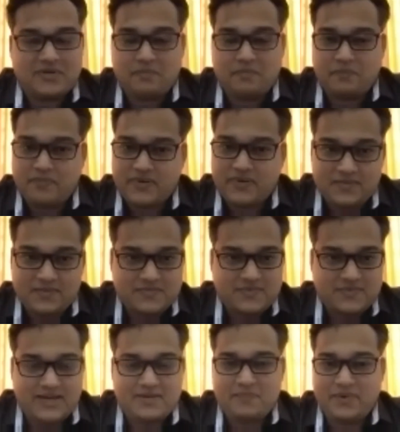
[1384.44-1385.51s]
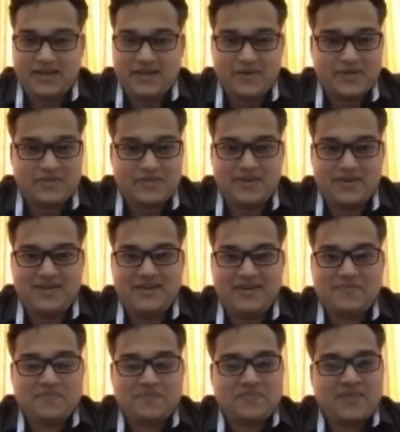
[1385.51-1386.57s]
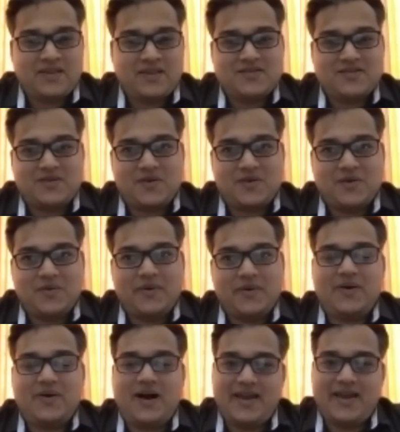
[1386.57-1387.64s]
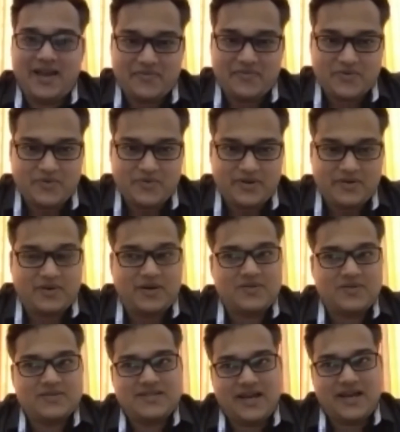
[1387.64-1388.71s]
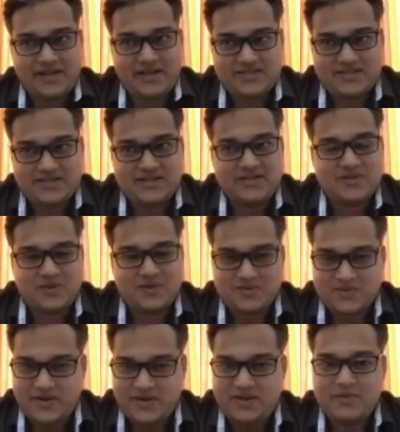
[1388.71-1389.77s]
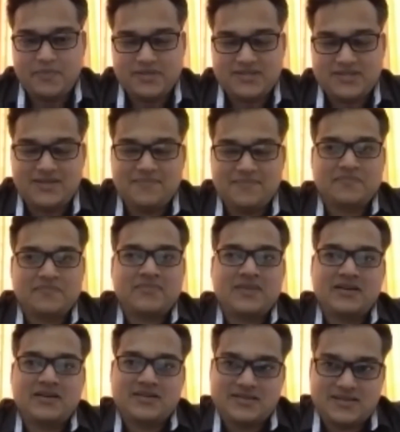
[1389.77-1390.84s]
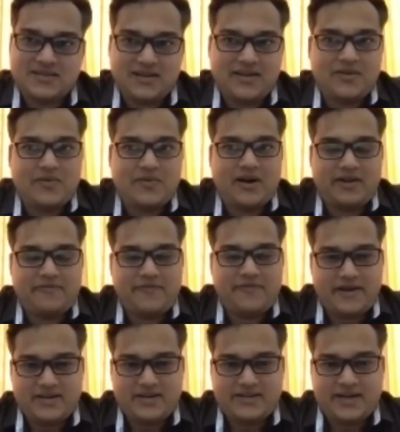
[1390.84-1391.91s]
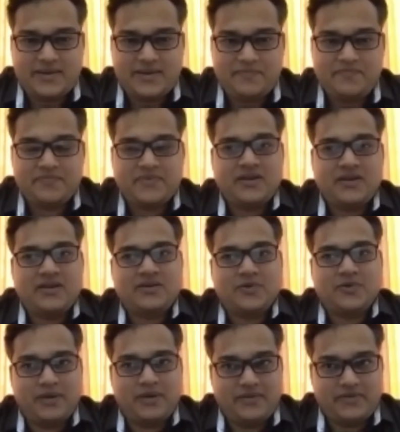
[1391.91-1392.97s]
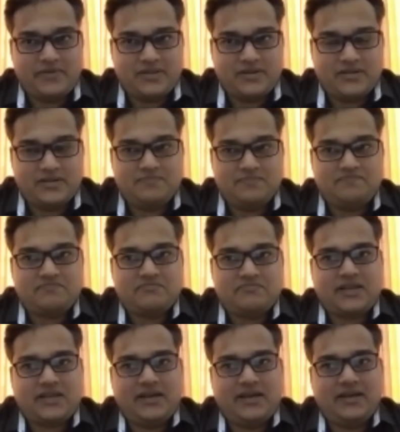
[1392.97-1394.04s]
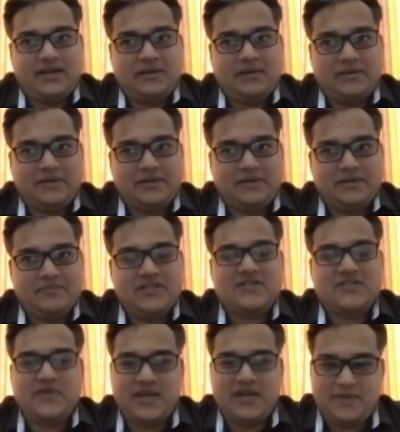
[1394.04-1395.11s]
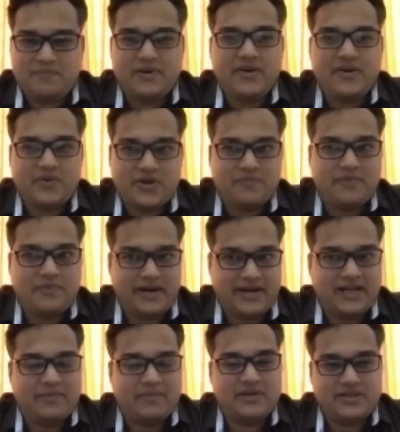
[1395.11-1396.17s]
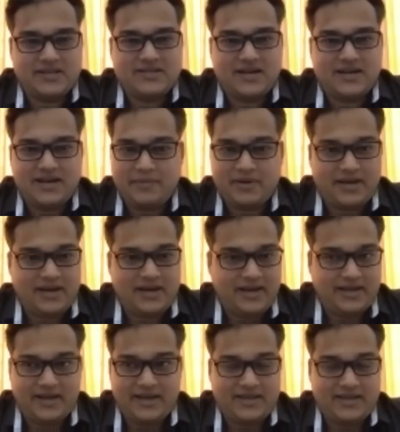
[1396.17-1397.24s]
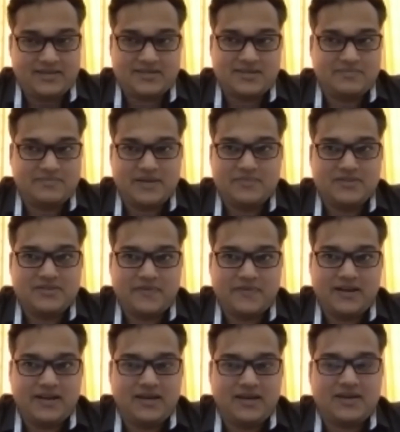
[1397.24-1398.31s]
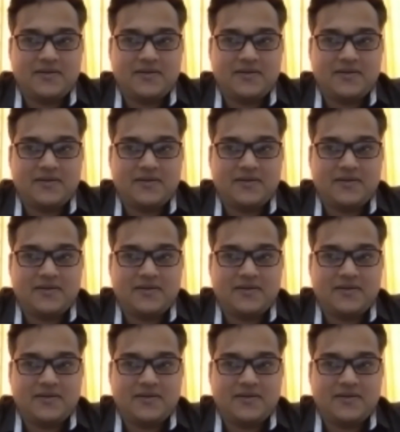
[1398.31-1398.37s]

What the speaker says: come and play with me. So I have to, on Saturday Sundays also I'll be busy. Still, I find time to play with her, and it's very preoccupied. The entire, I can sometimes feel like